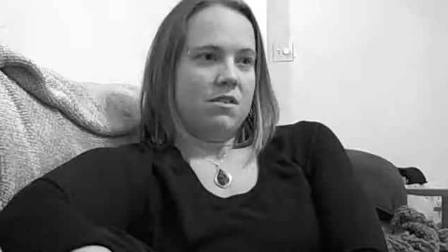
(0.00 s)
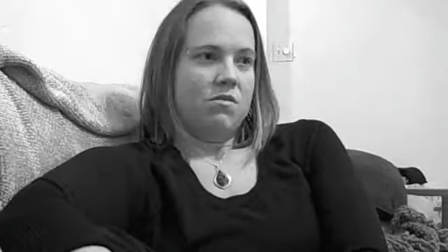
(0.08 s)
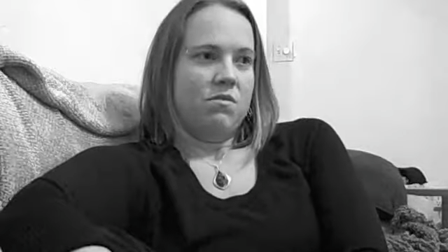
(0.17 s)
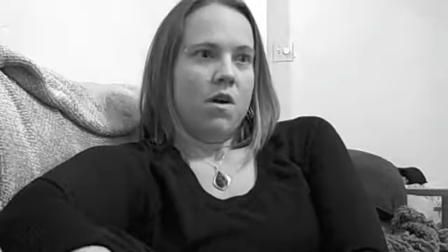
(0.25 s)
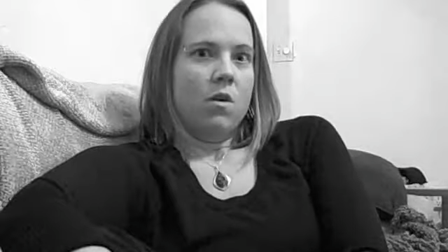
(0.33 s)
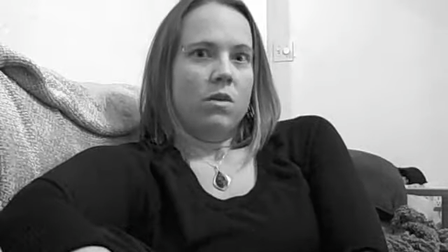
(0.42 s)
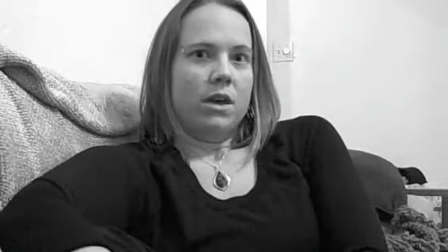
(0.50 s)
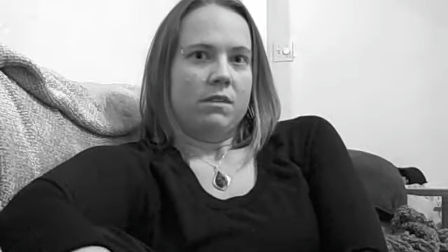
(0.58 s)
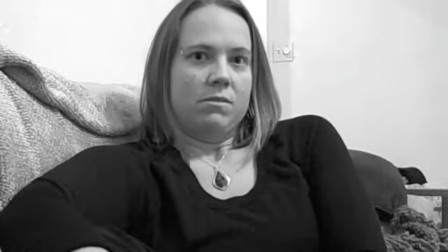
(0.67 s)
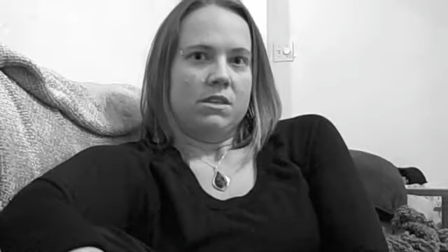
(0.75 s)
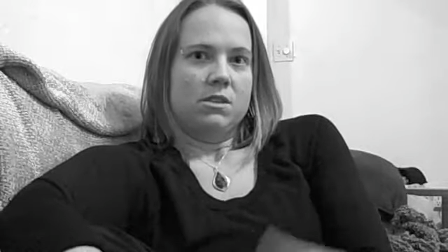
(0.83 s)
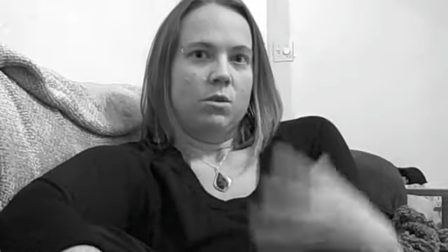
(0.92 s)
I felt
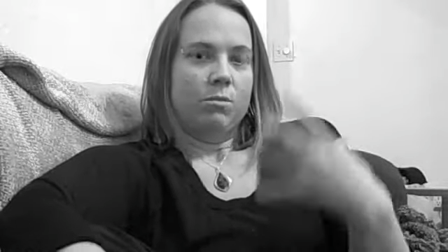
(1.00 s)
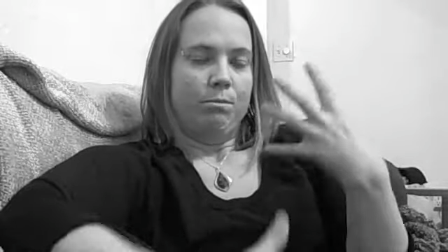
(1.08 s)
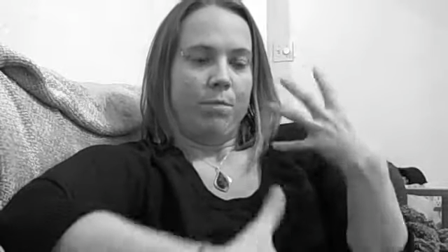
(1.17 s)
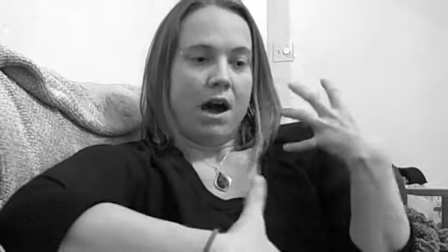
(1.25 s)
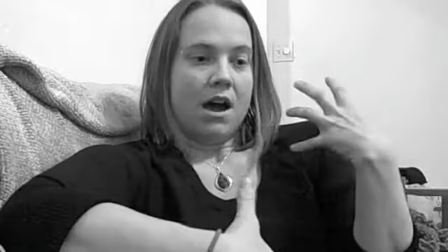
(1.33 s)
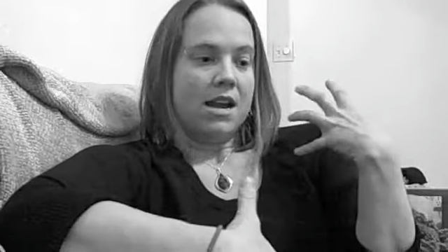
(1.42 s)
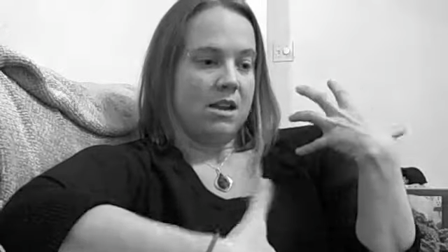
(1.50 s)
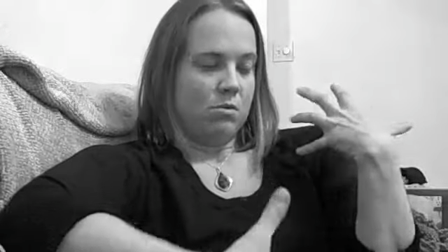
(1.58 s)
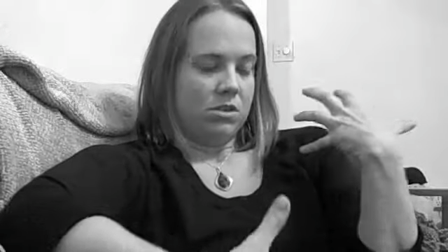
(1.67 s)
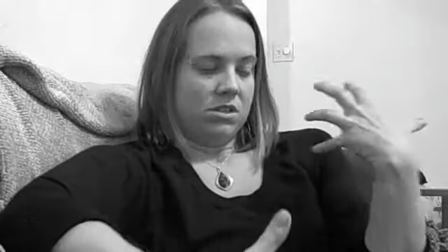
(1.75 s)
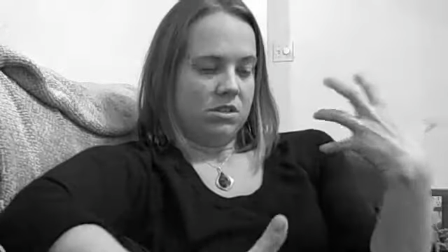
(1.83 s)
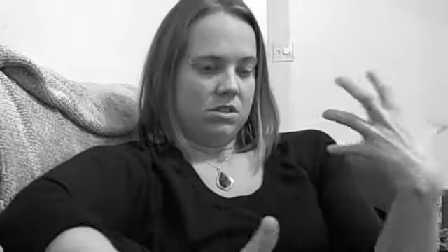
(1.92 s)
like this body
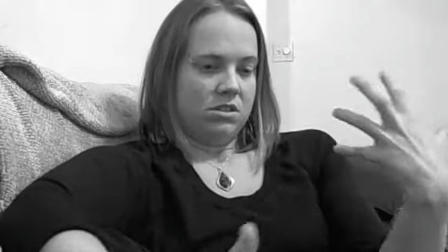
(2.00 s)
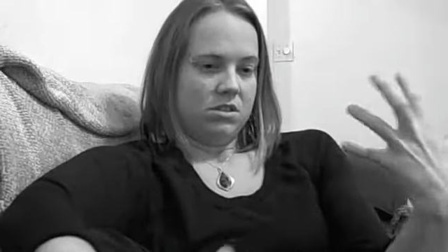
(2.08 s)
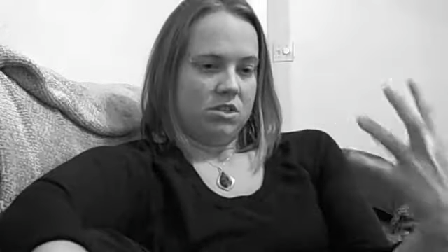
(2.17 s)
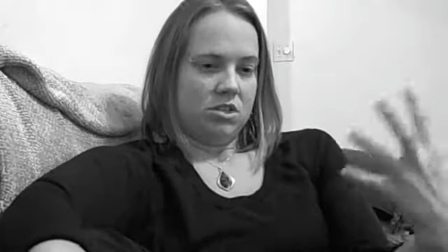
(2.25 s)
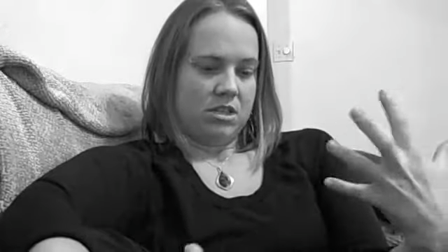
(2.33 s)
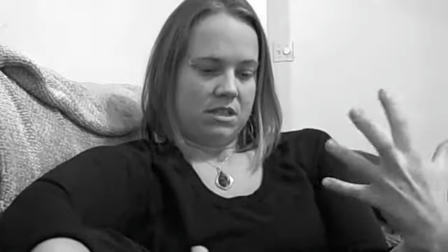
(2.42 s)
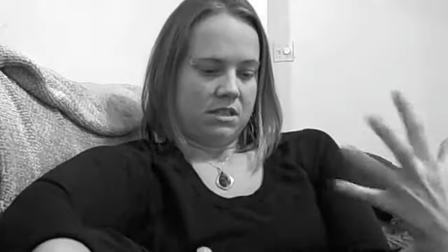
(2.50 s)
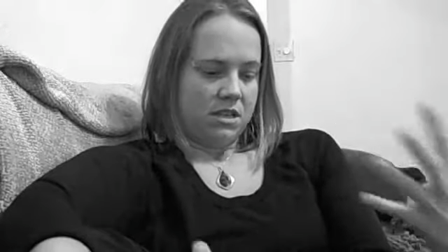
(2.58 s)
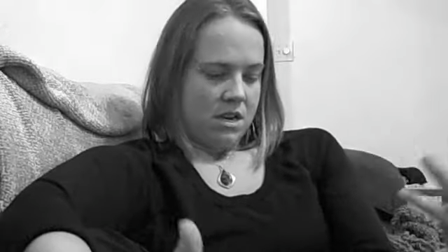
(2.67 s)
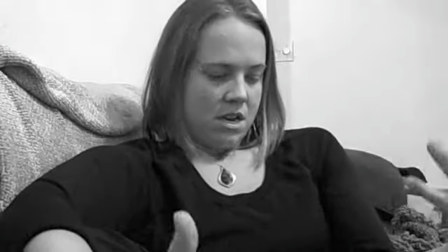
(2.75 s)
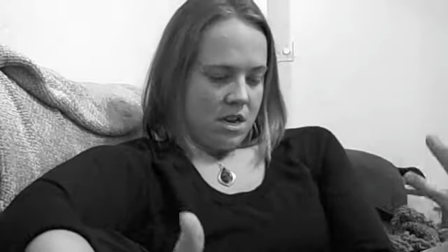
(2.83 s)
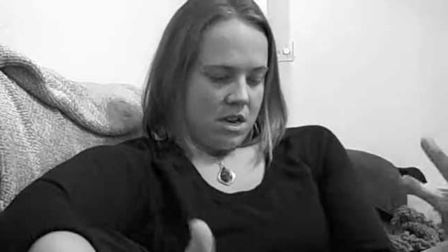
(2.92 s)
was just,
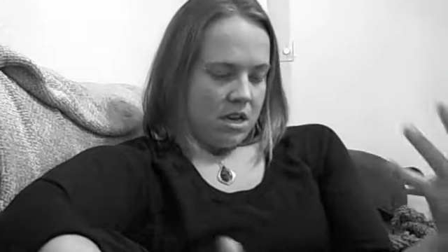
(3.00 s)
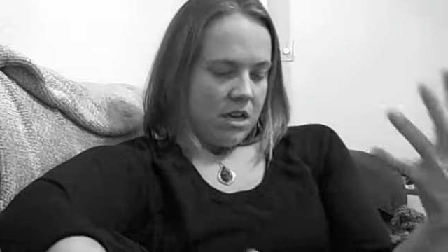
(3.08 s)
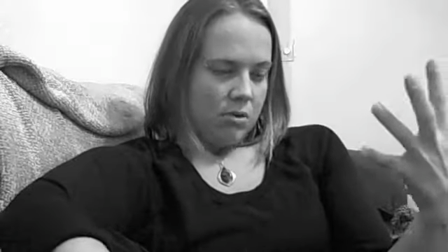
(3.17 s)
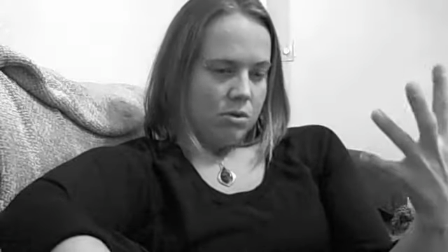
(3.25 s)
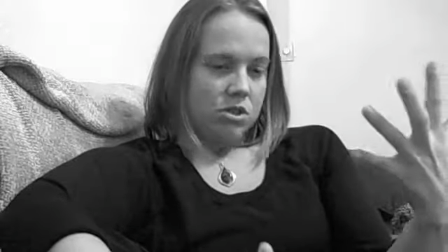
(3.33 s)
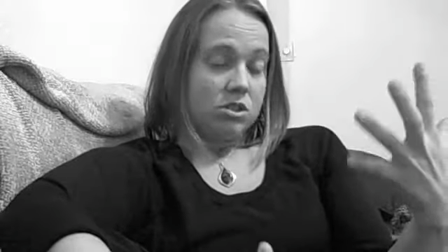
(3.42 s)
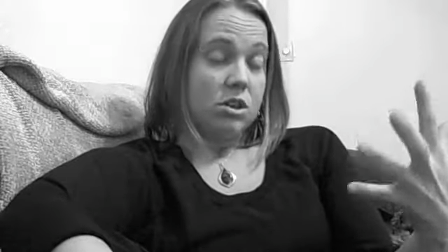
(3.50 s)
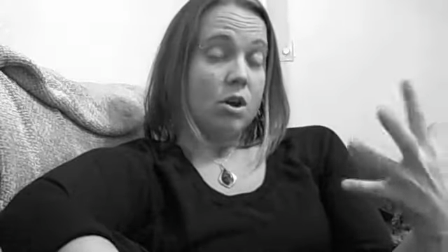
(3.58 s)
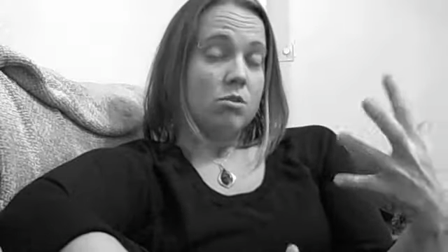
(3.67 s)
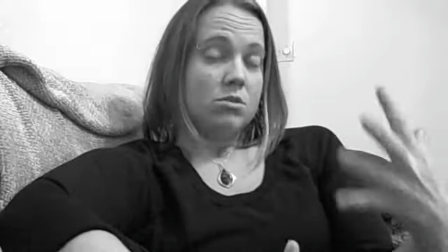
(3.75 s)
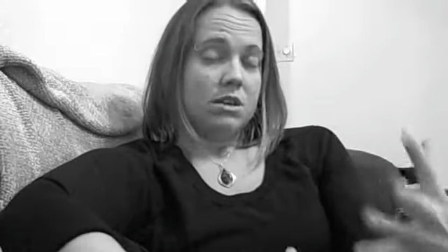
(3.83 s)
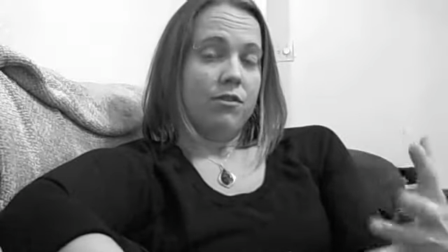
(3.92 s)
it was
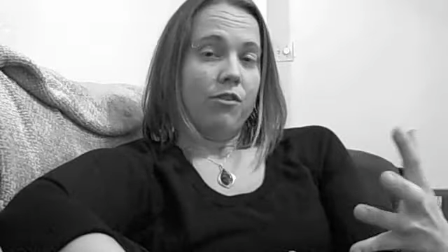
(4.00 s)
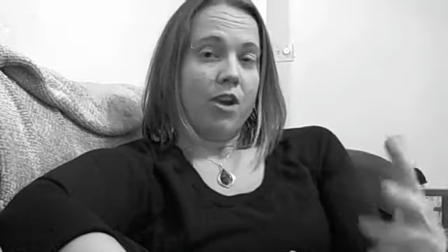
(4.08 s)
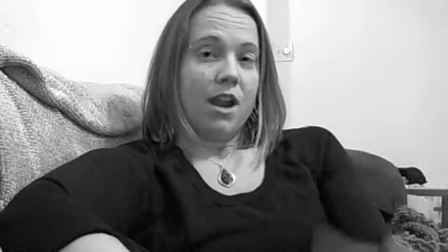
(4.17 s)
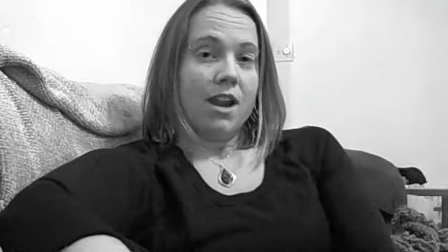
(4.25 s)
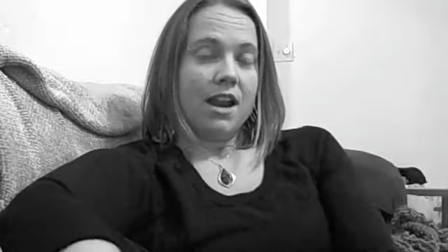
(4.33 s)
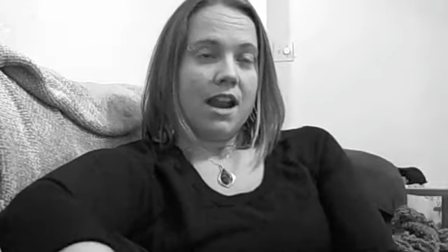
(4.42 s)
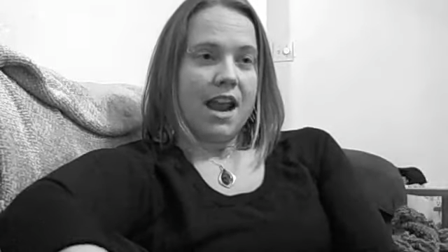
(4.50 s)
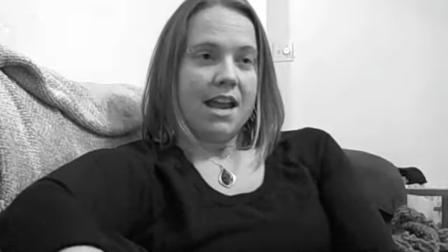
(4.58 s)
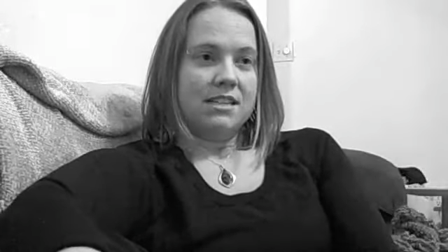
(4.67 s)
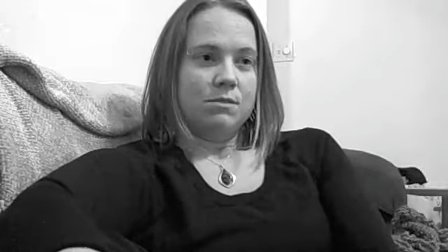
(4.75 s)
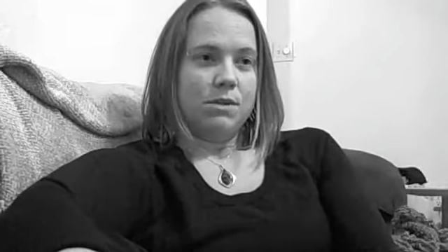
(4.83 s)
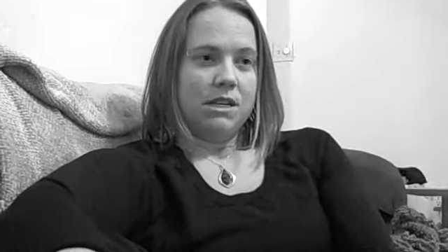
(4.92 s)
so different, and I had to